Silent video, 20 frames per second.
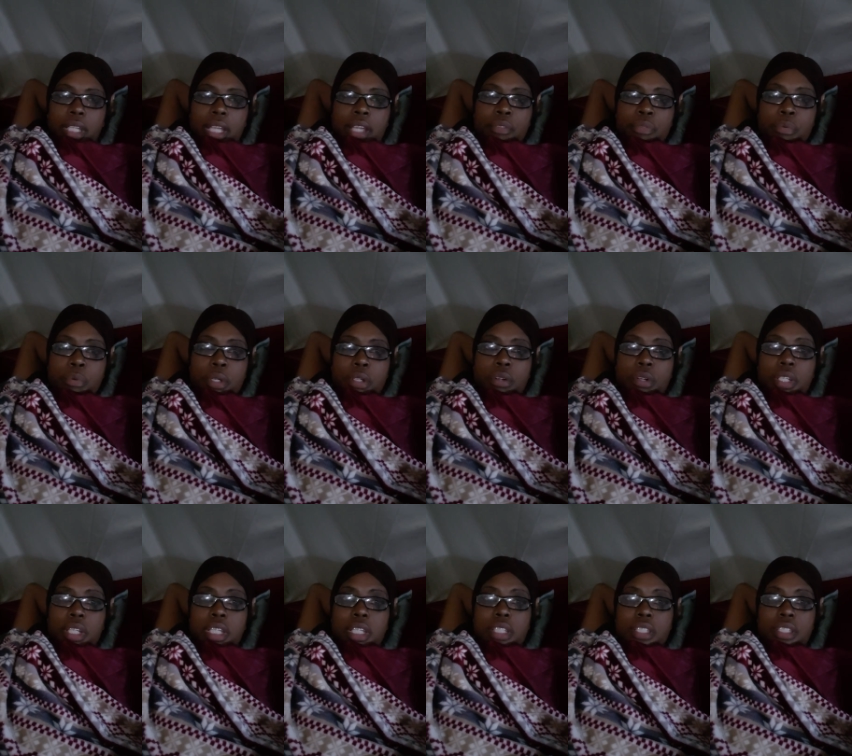if we're going
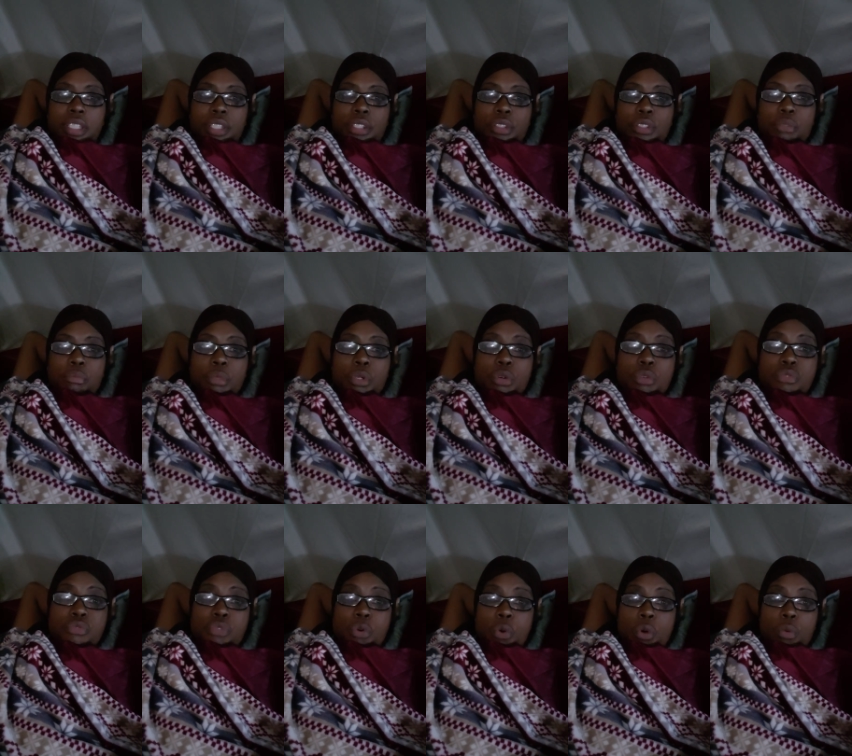to continue to move
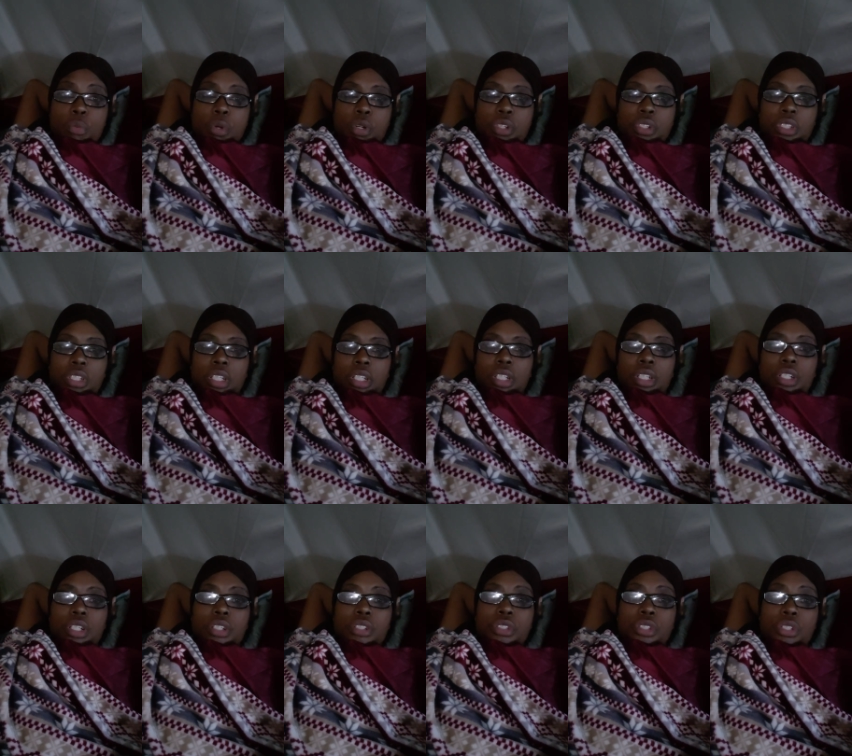forward
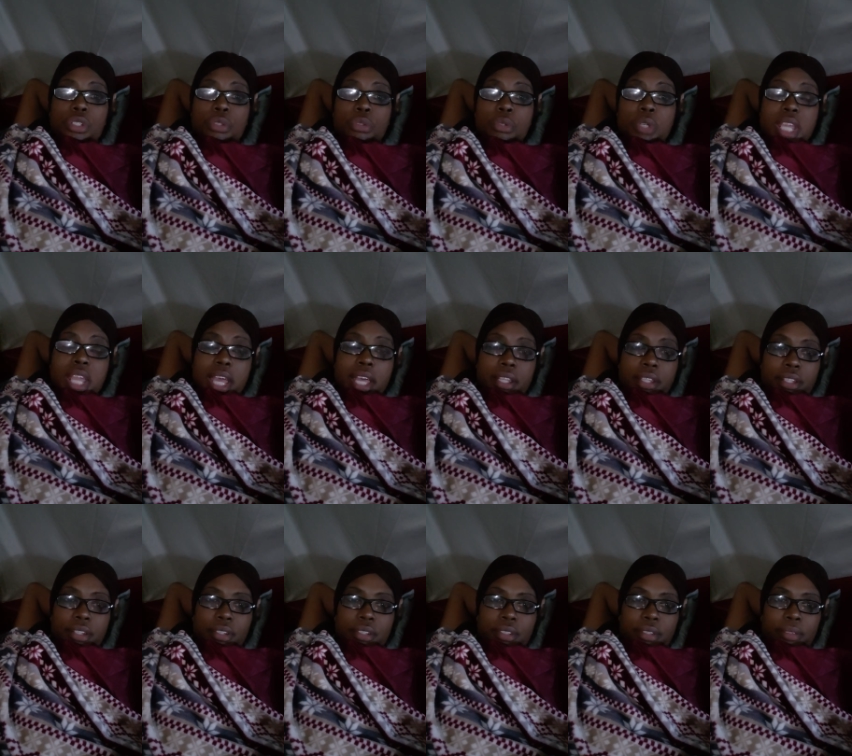
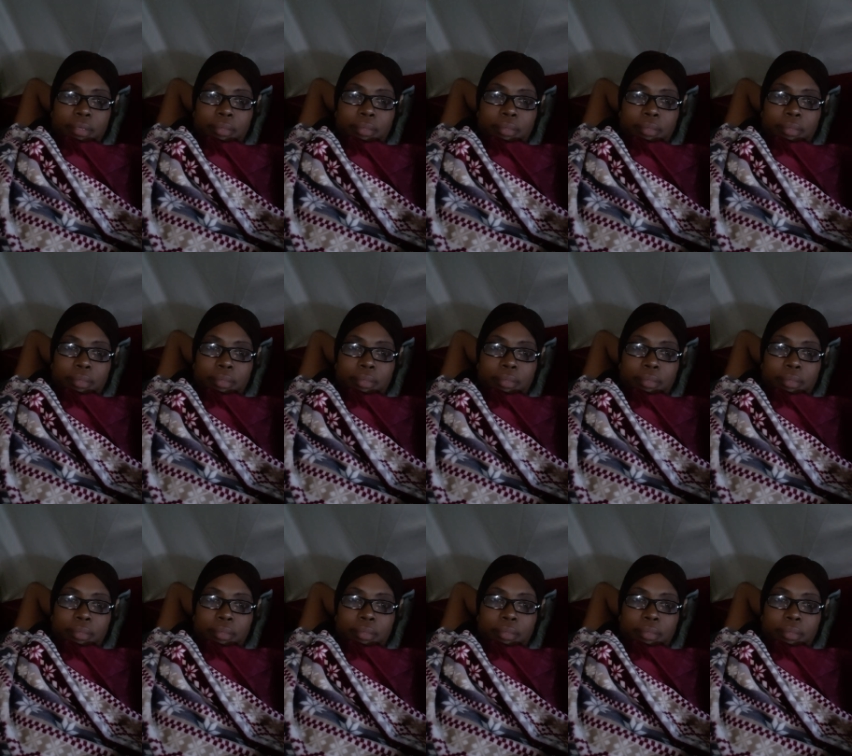together.